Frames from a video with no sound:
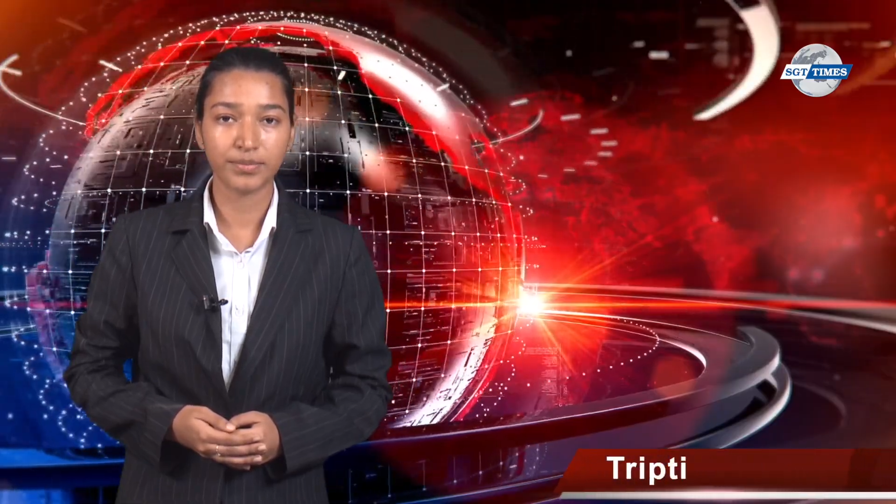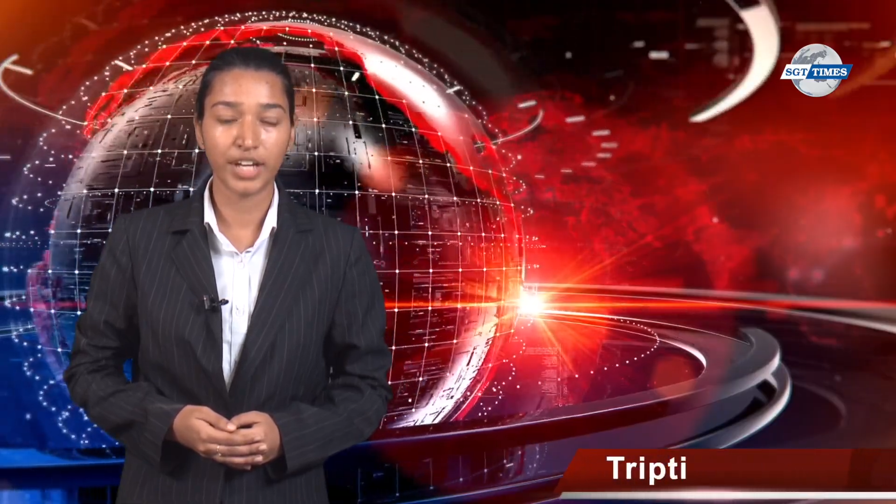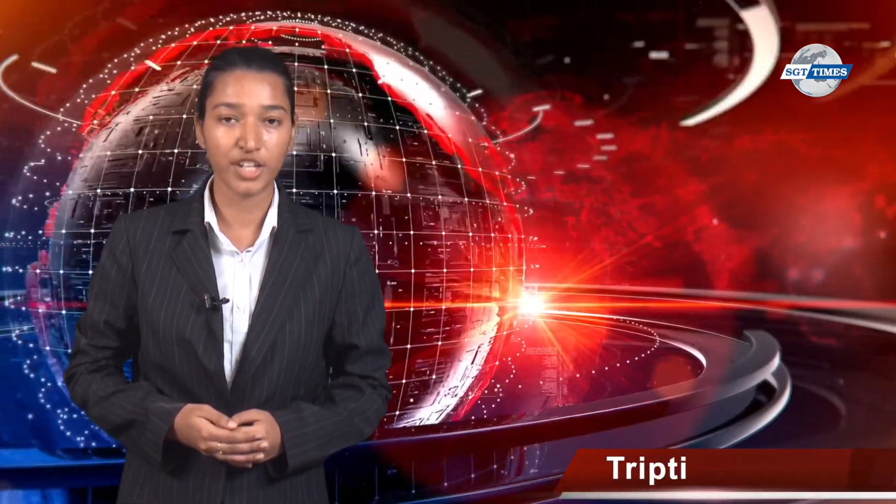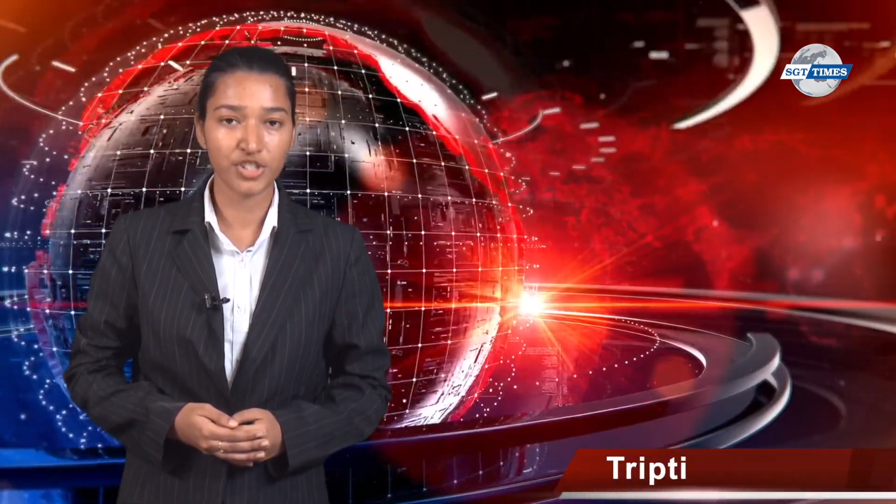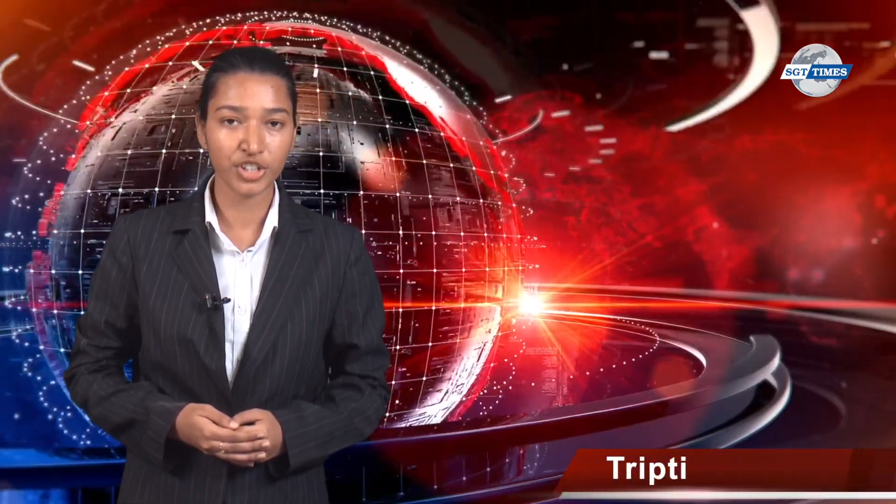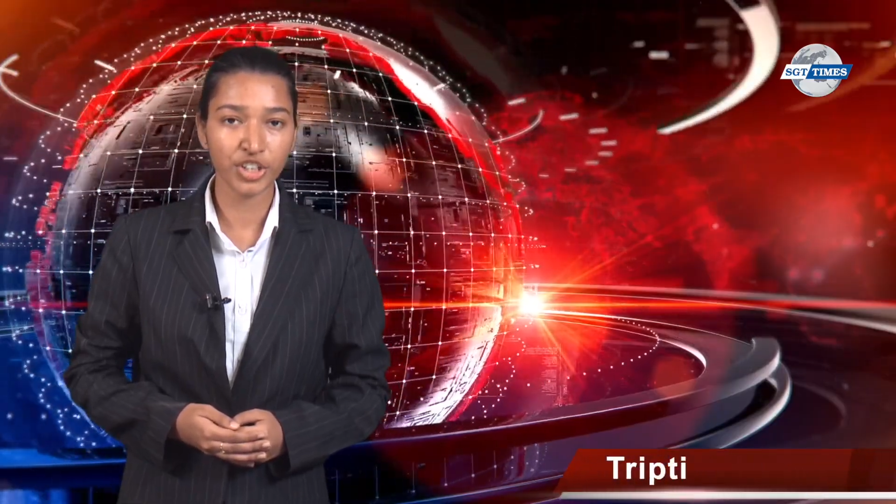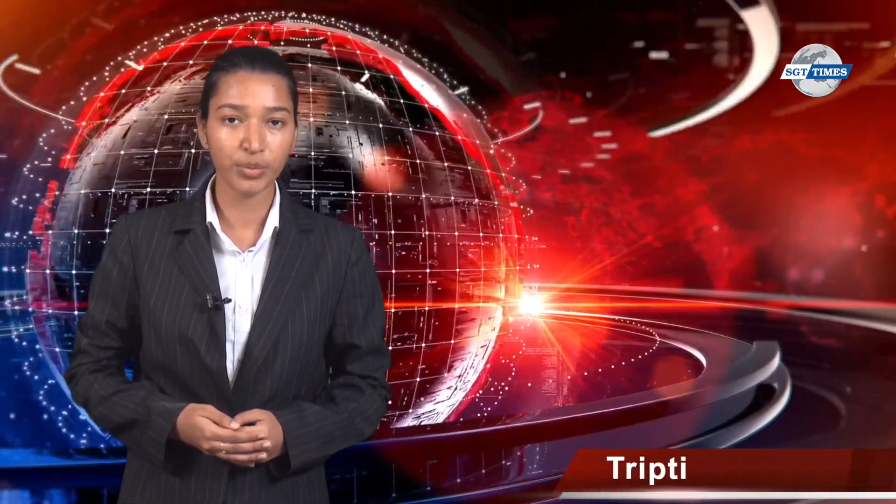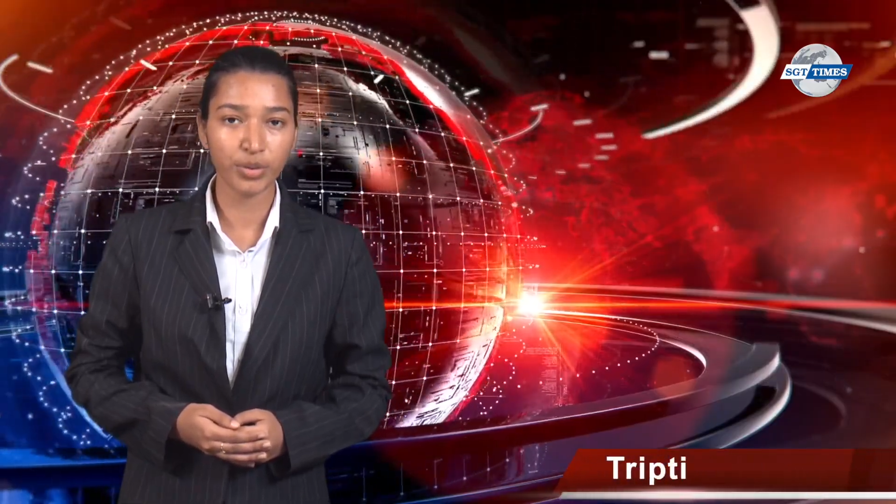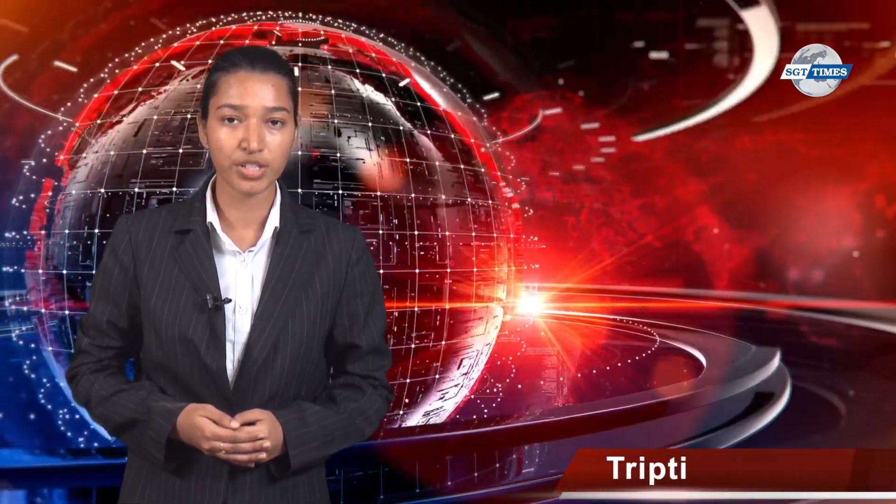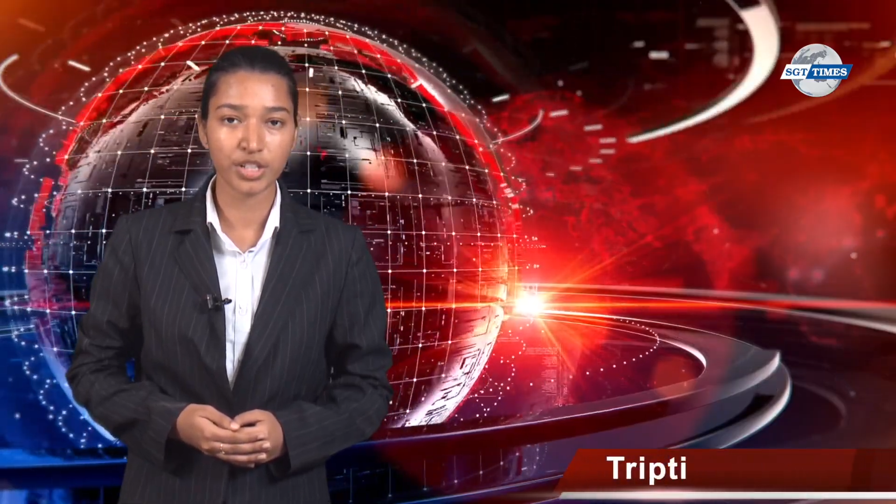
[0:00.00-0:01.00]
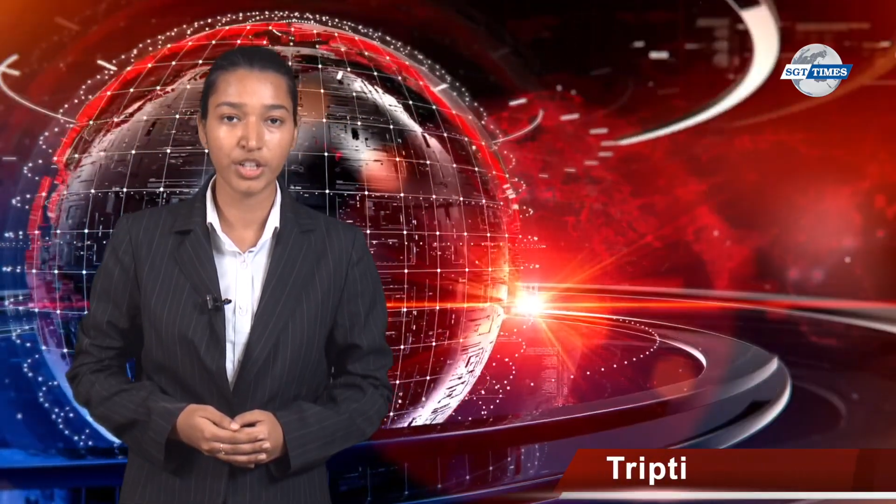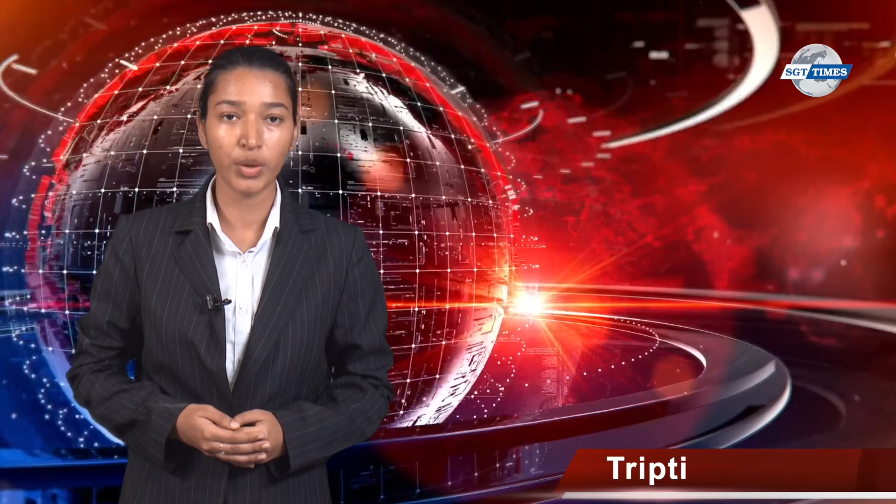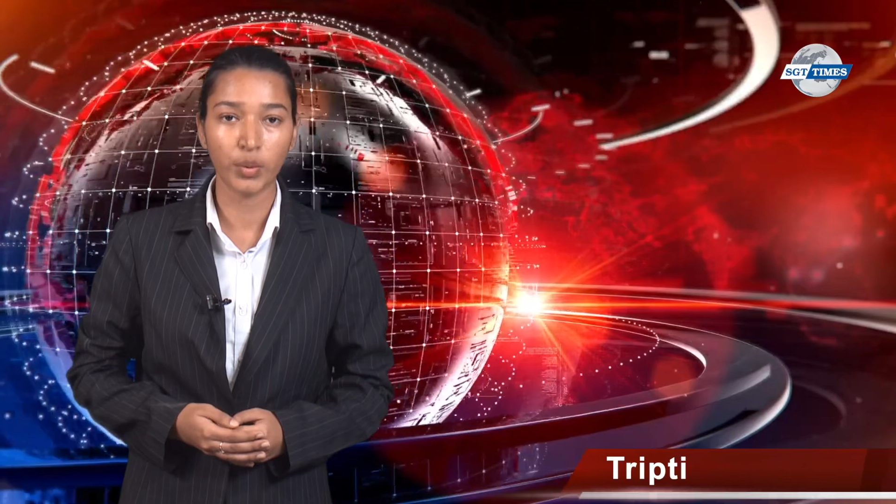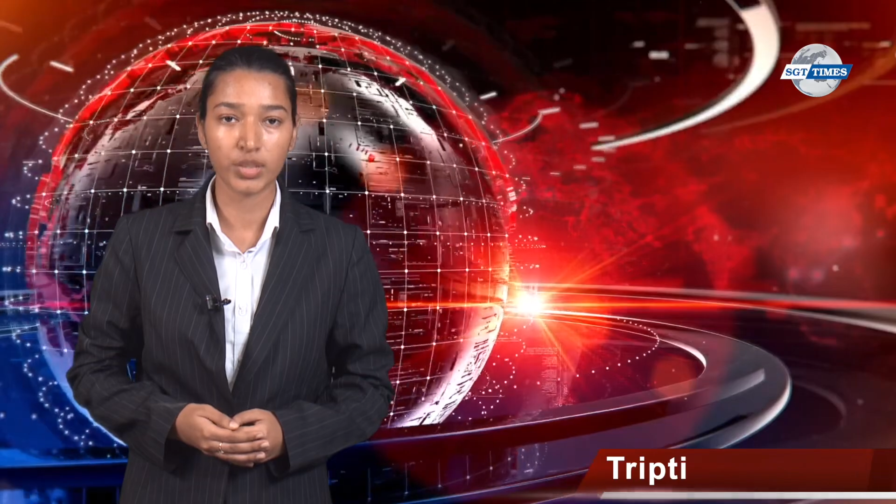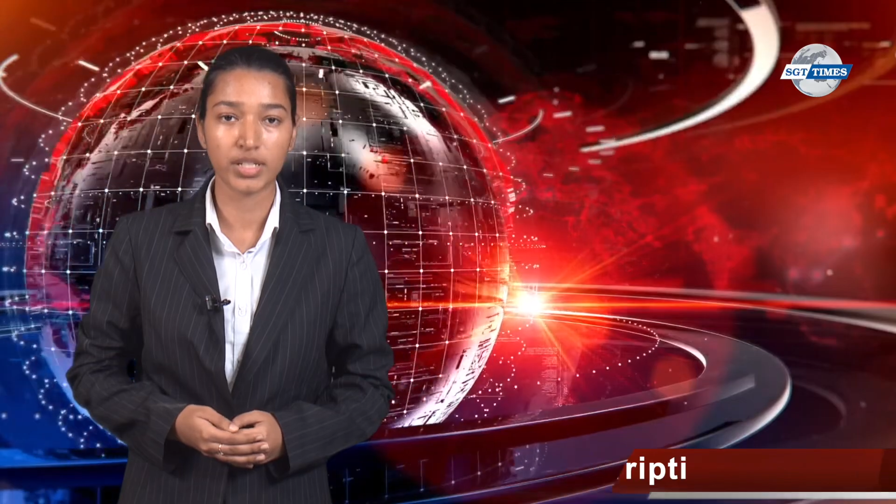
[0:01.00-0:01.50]
SGT University
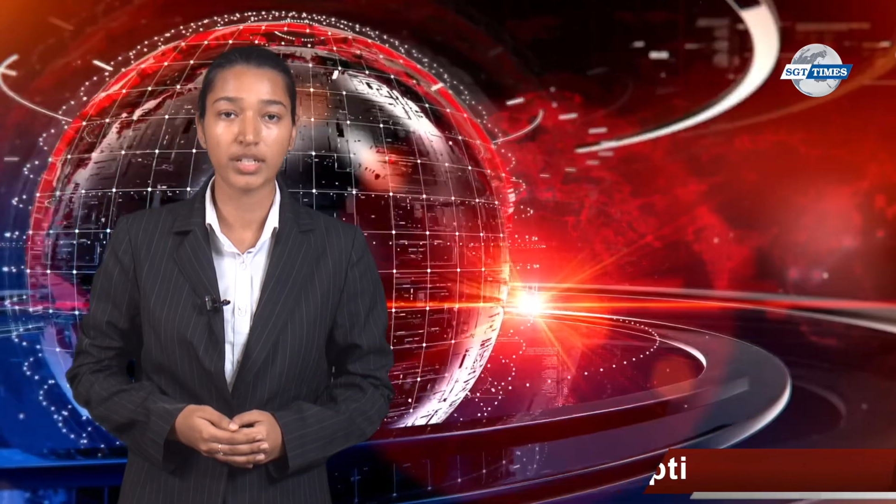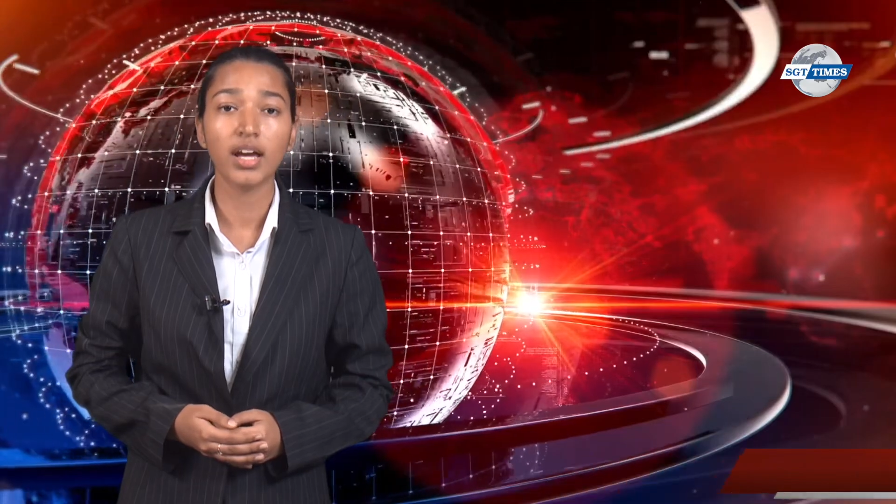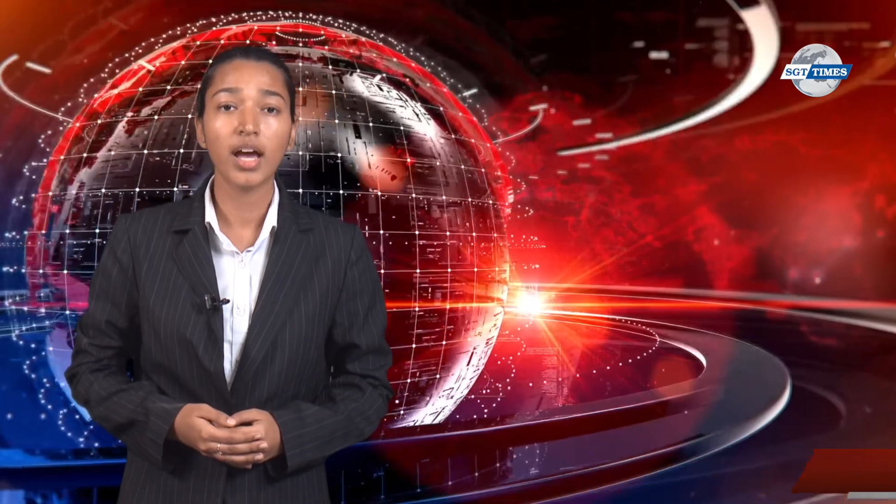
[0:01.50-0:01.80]
hosted